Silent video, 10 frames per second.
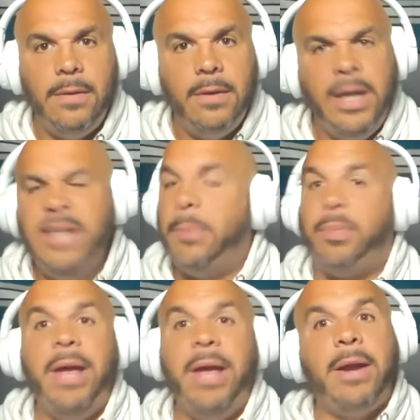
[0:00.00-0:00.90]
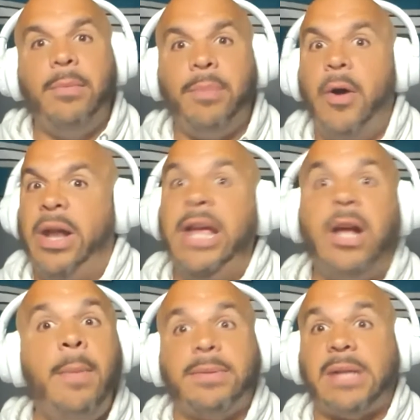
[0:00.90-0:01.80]
He's a playmaker, bro, and he
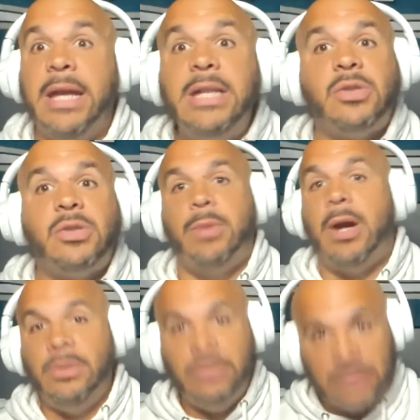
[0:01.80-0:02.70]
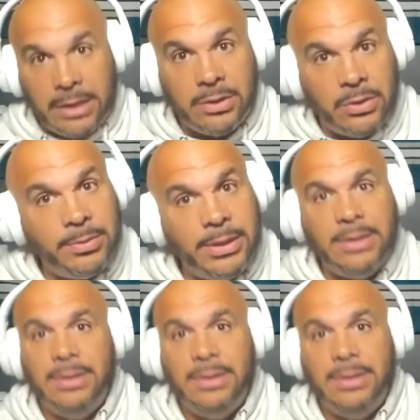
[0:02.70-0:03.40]
come up to hit you, bro. Like, you know what I mean?